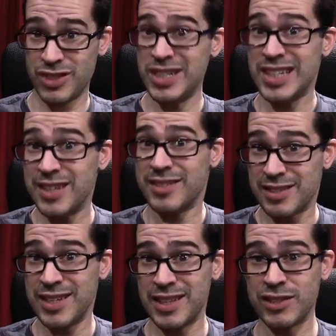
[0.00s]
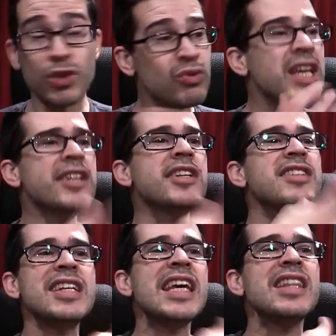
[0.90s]
She needs to see this. You need to
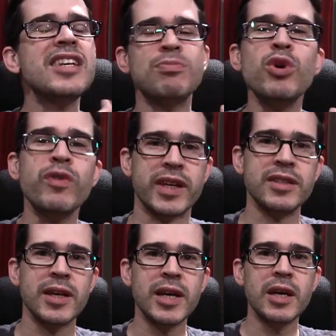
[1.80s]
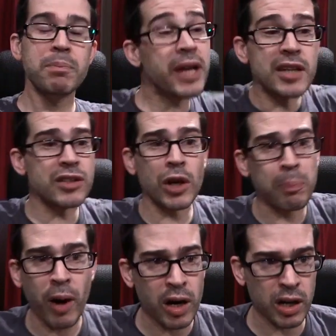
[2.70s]
see these movies because they're
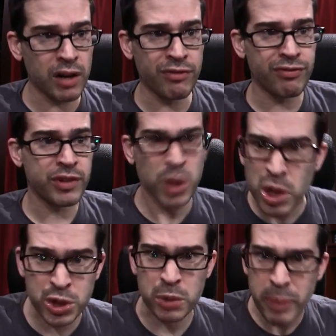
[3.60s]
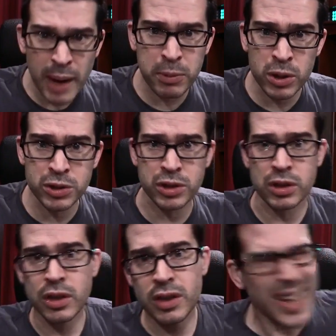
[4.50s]
a part of culture, pop culture,
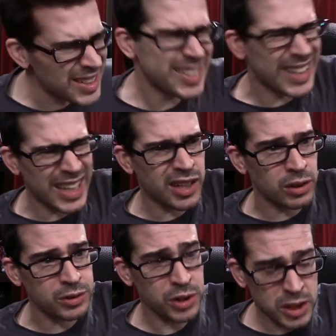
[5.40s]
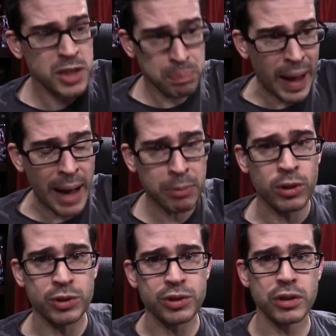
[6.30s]
not just geek culture, just pop
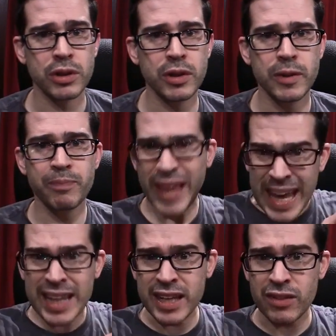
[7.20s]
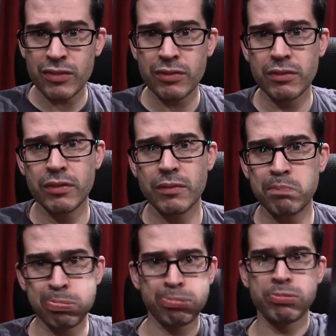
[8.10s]
culture. Aliens.
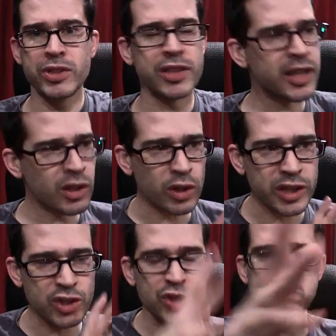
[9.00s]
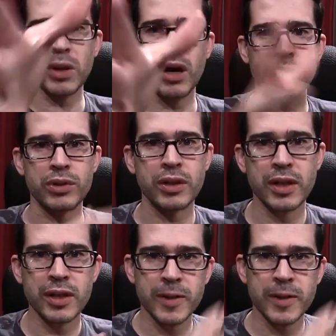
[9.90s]
It'll explode